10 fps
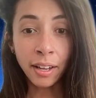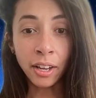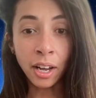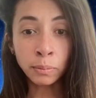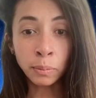
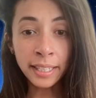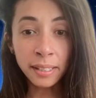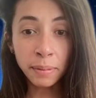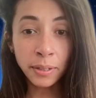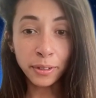God
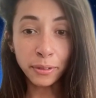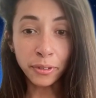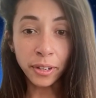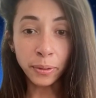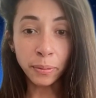blessed me with
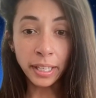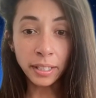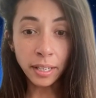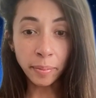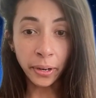a
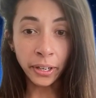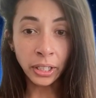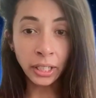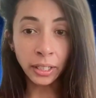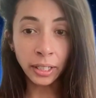romantic
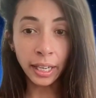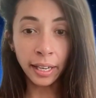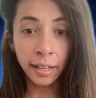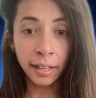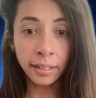partner,
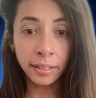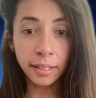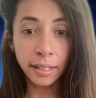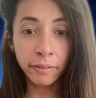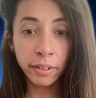and
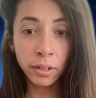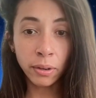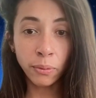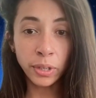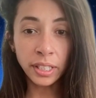even
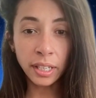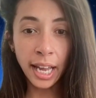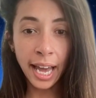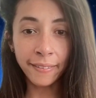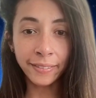though we didn't
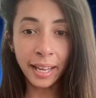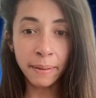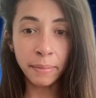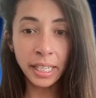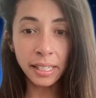have that
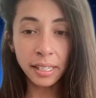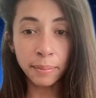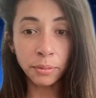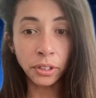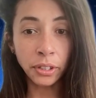many
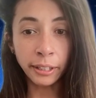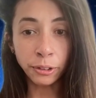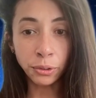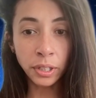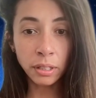similar
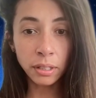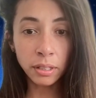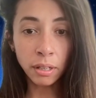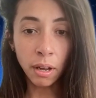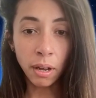
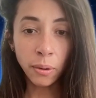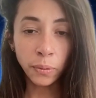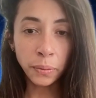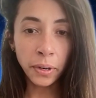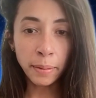interests,
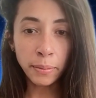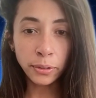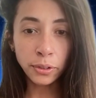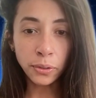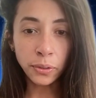we were
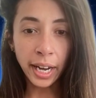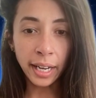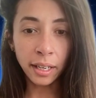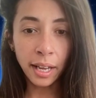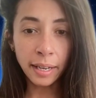able to
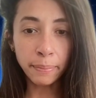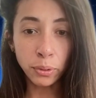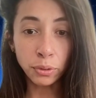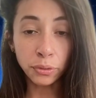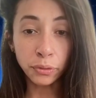kind of like
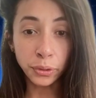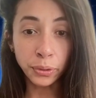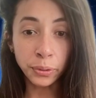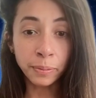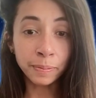push
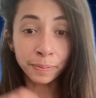through,